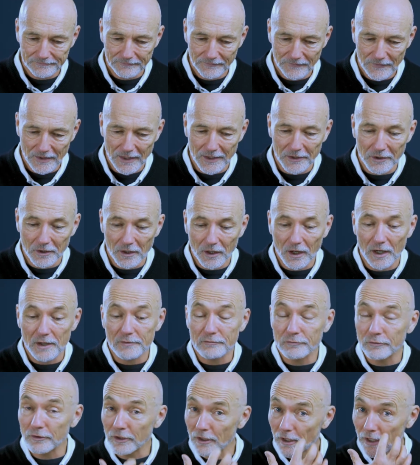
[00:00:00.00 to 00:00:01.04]
And I've
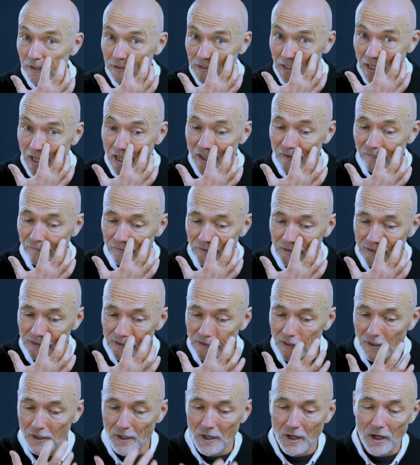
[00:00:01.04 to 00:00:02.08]
relied heavily
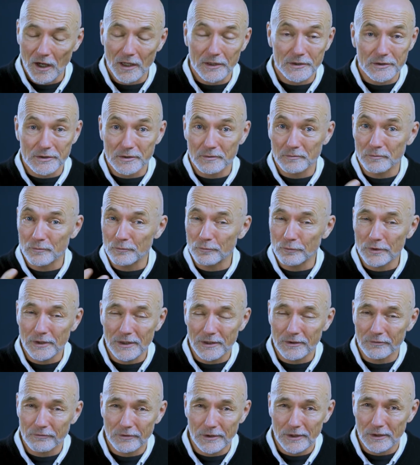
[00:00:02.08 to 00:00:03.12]
on some
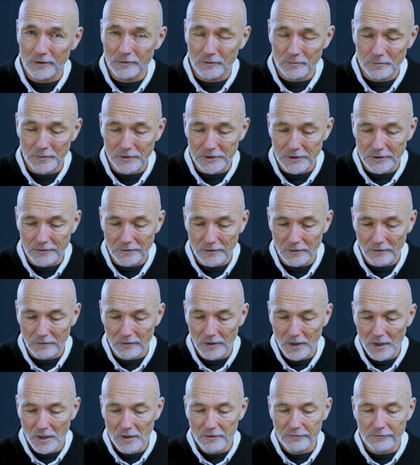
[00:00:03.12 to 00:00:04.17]
really, really good material
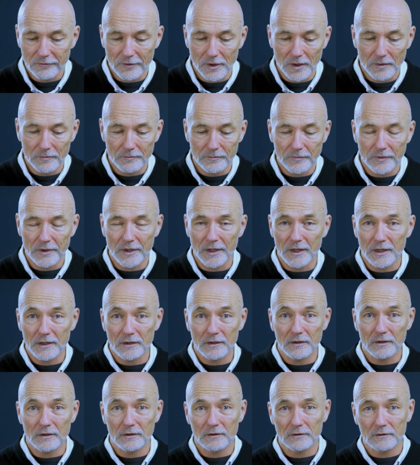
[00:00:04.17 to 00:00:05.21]
from
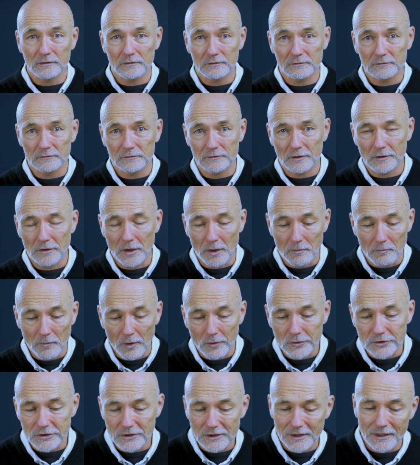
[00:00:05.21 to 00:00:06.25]

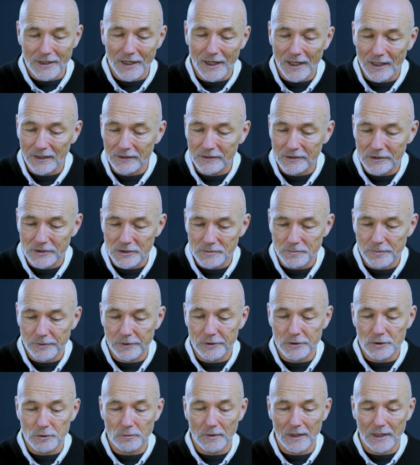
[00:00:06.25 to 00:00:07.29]
Emotionally Healthy
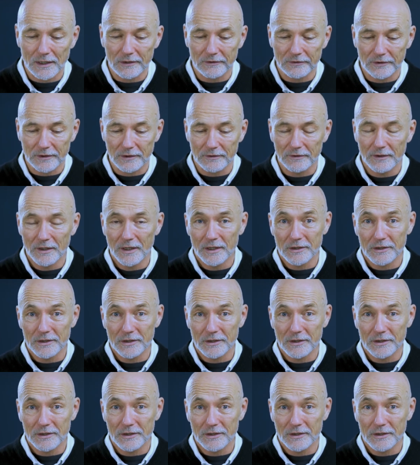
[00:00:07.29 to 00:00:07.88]
Spirituality.